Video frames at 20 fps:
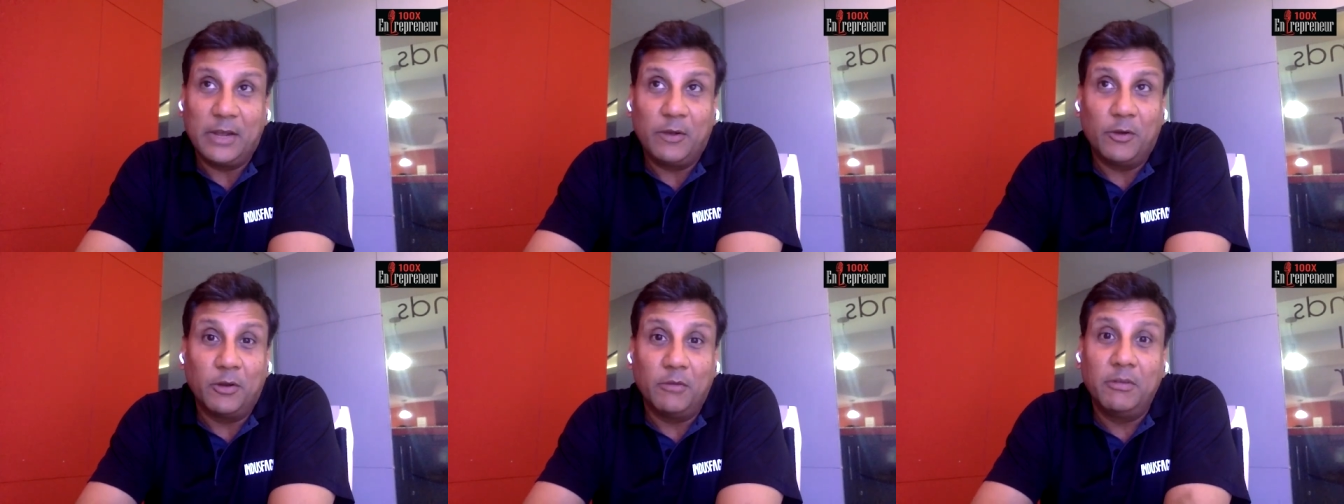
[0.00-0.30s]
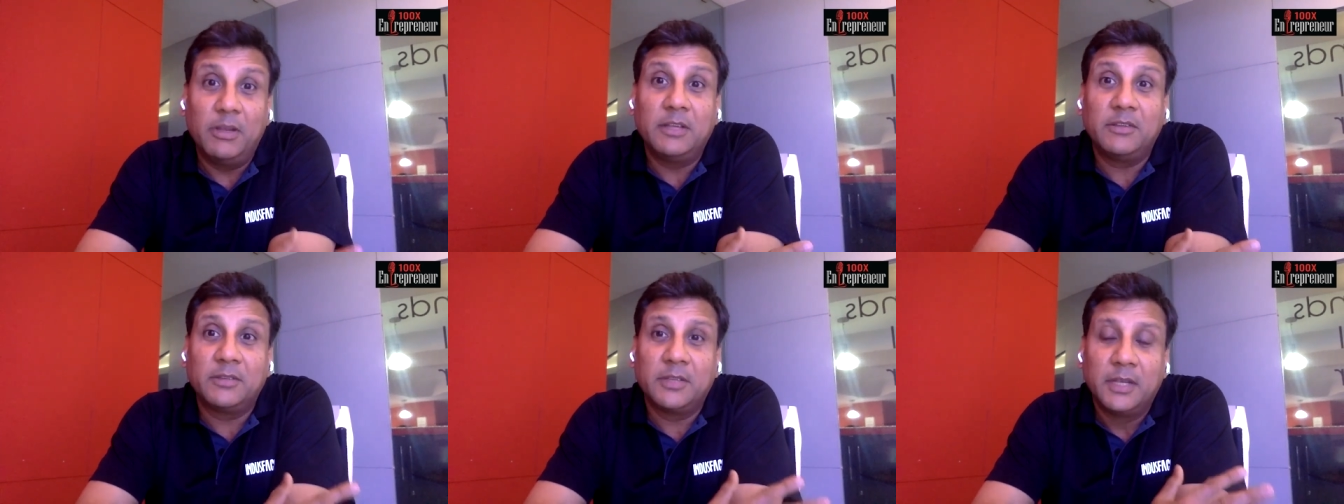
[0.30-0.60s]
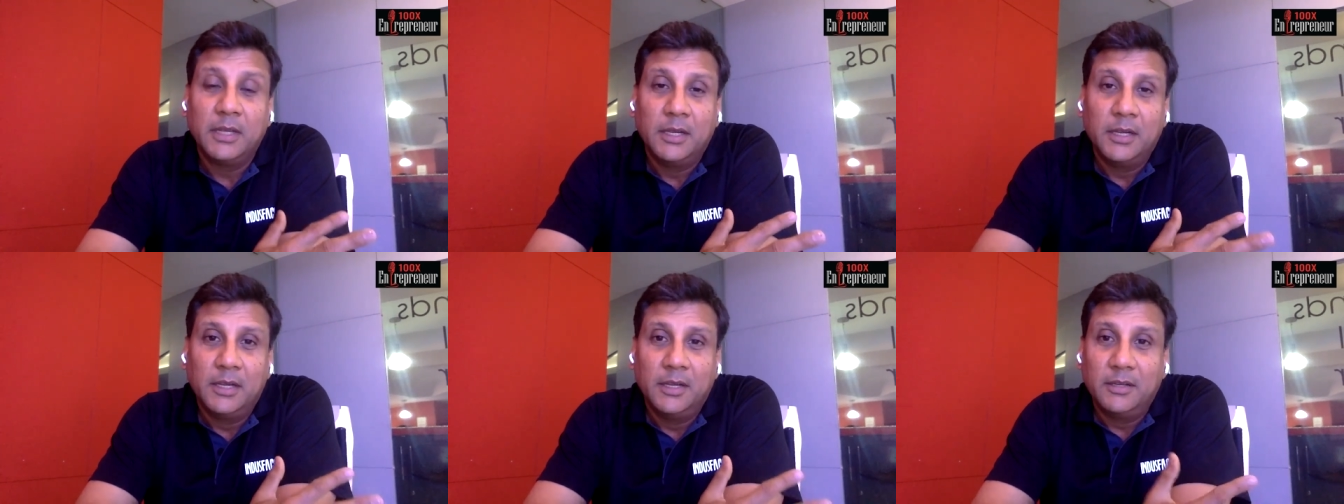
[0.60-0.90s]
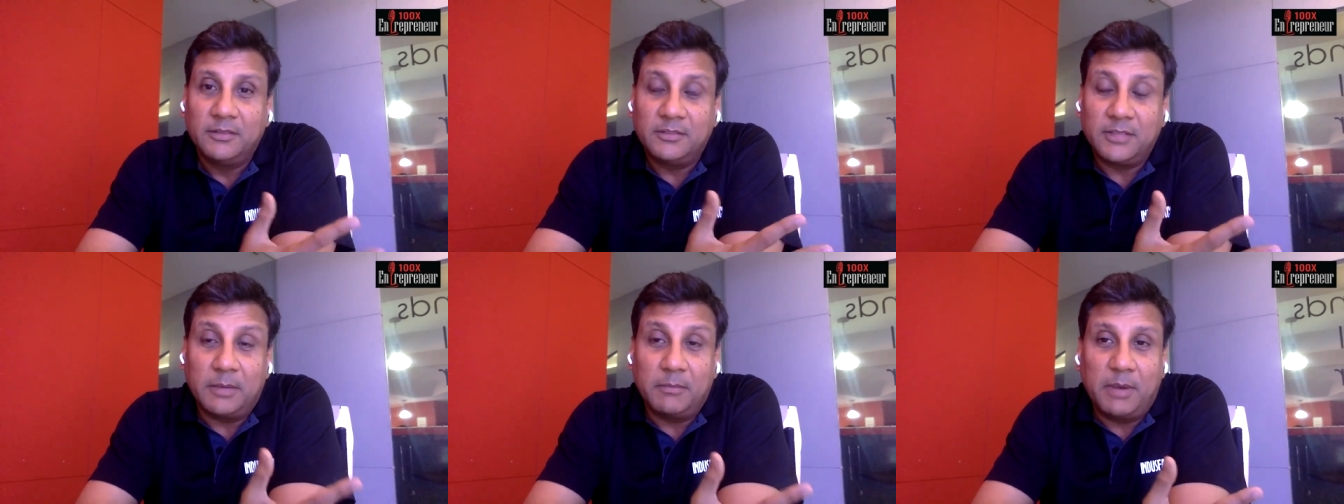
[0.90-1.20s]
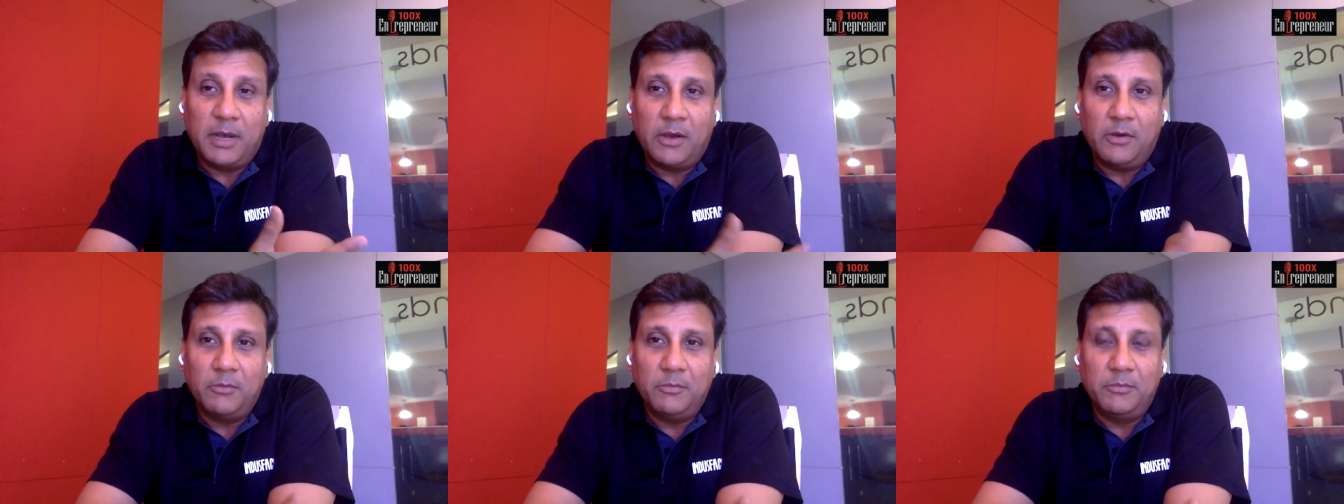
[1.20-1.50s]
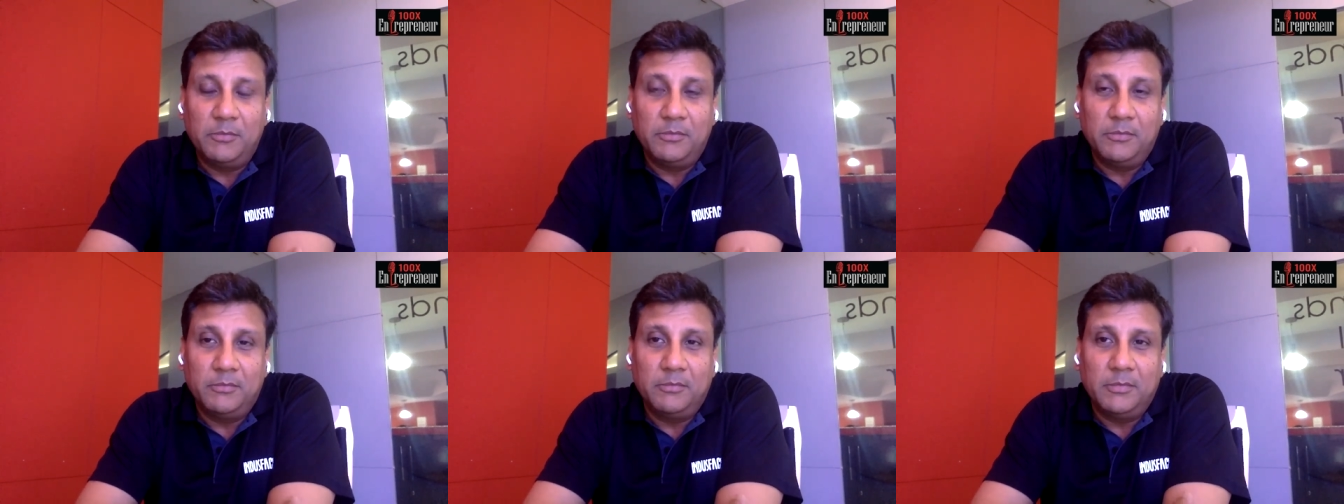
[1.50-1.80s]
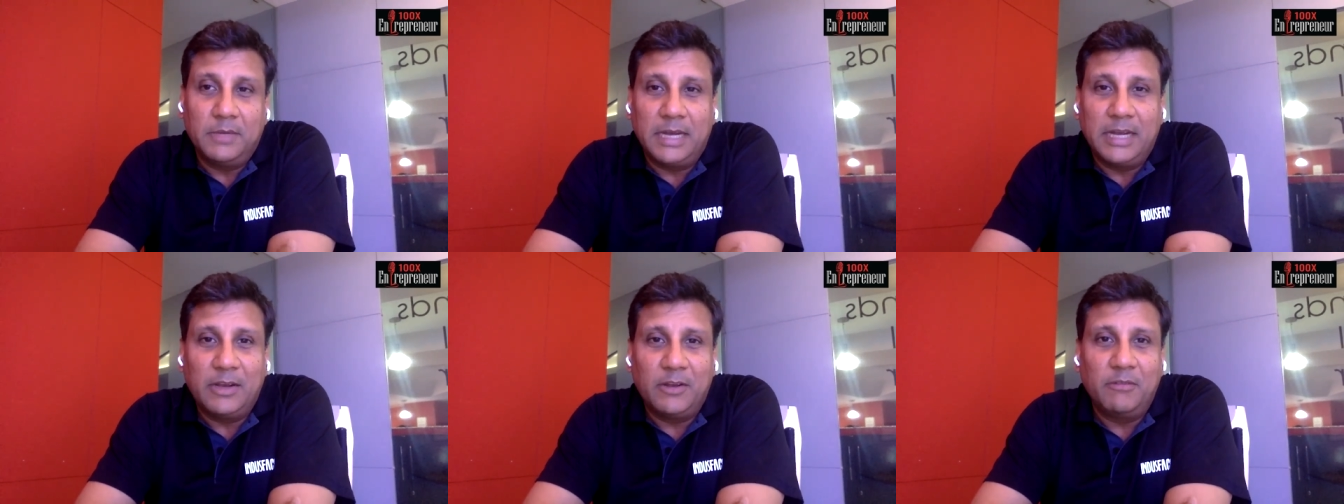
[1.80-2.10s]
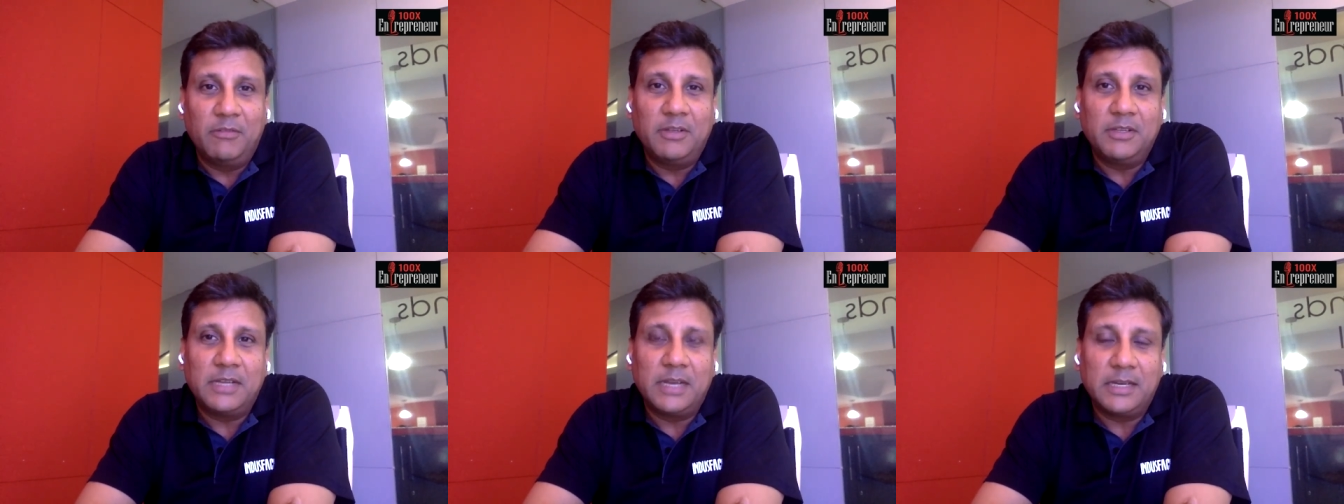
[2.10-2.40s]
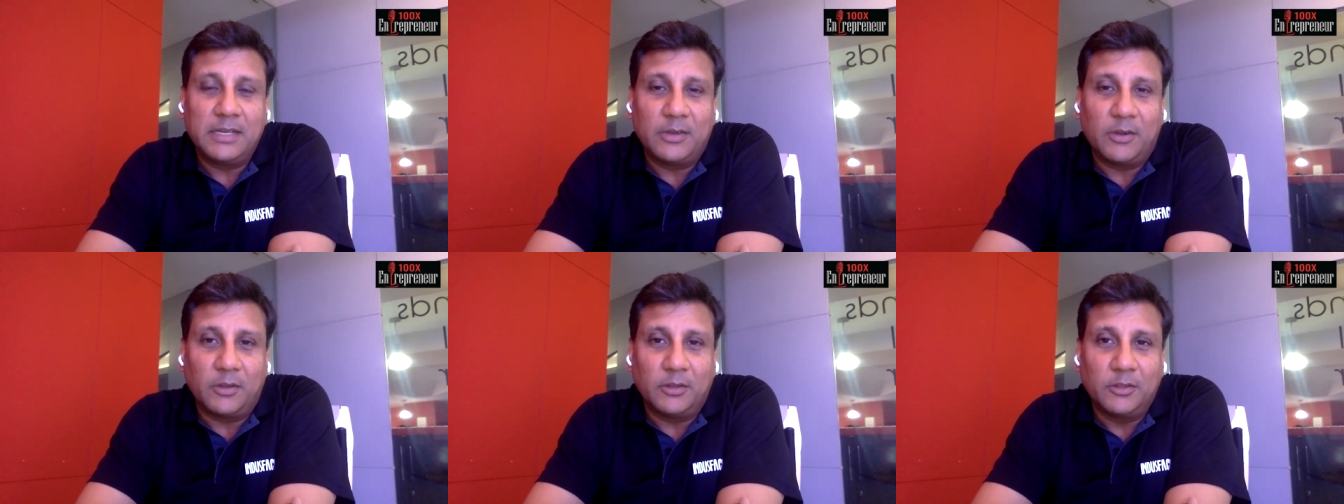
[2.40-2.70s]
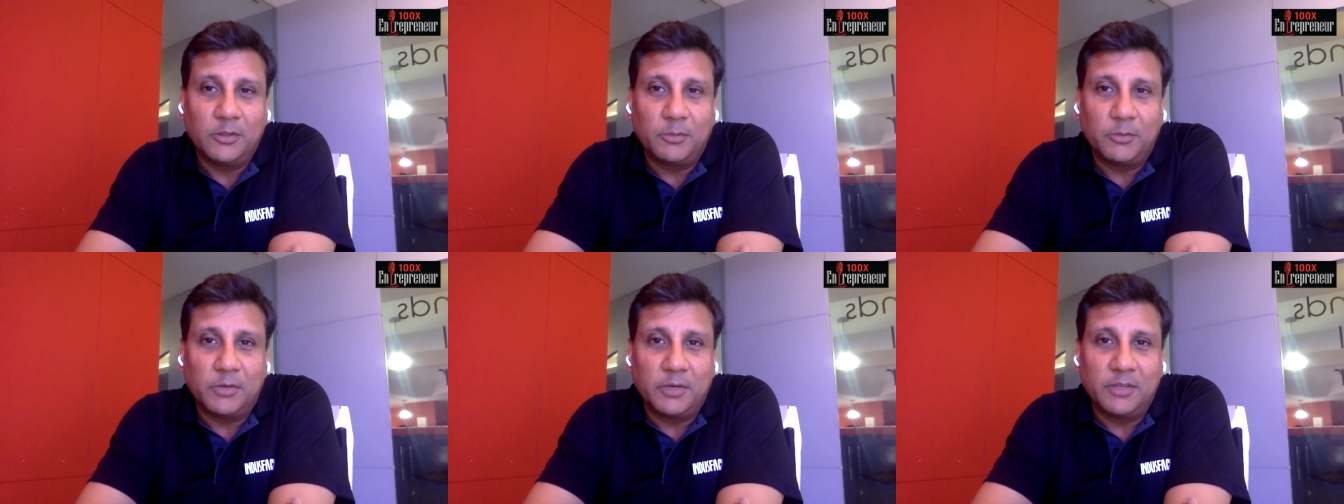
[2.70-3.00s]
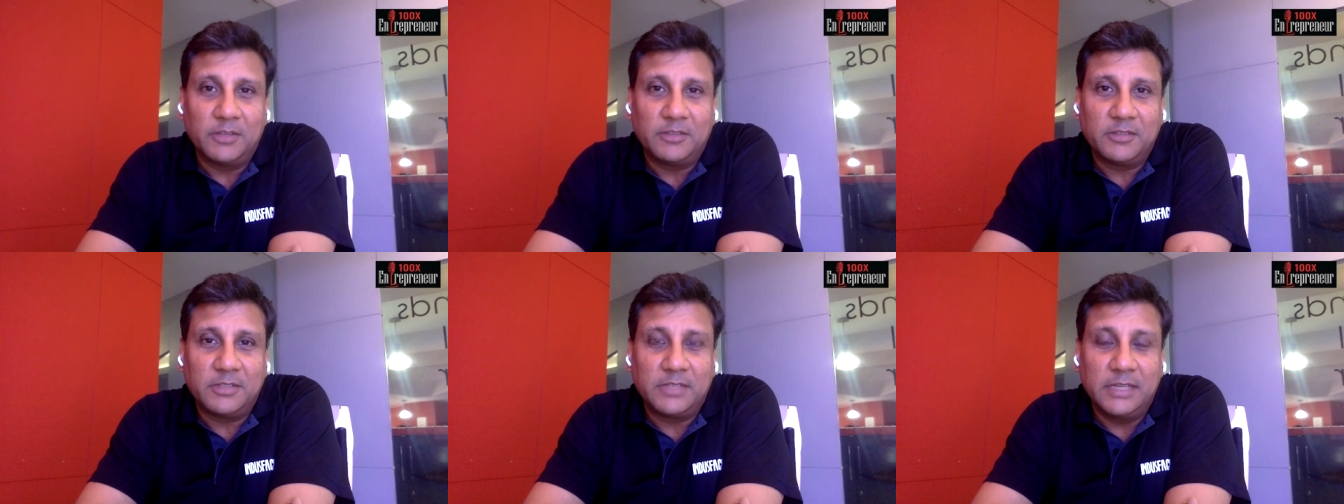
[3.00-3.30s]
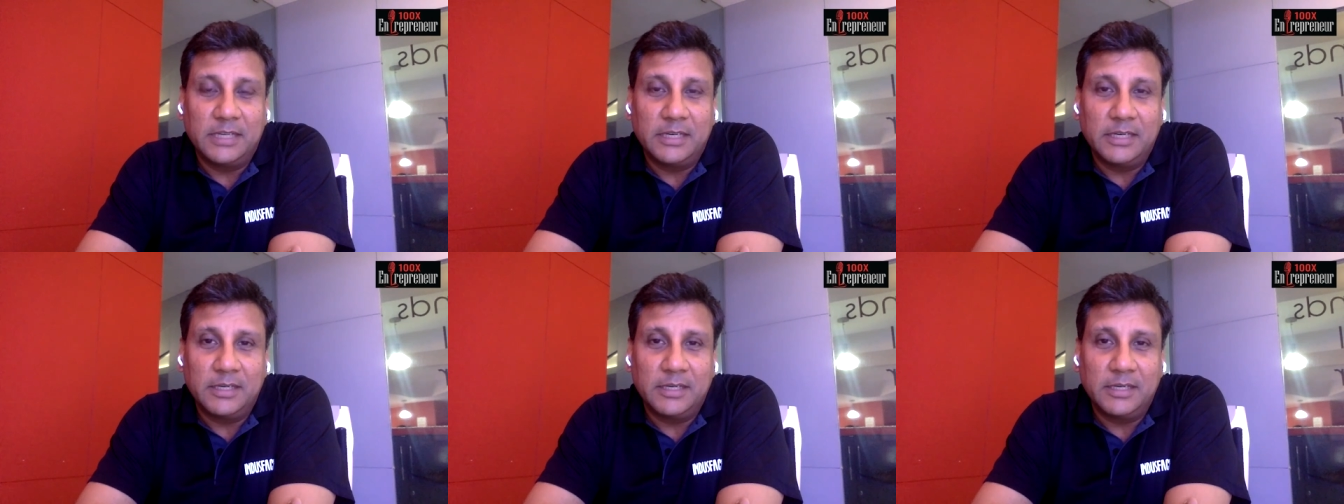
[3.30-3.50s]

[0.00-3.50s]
But I always had an entrepreneurial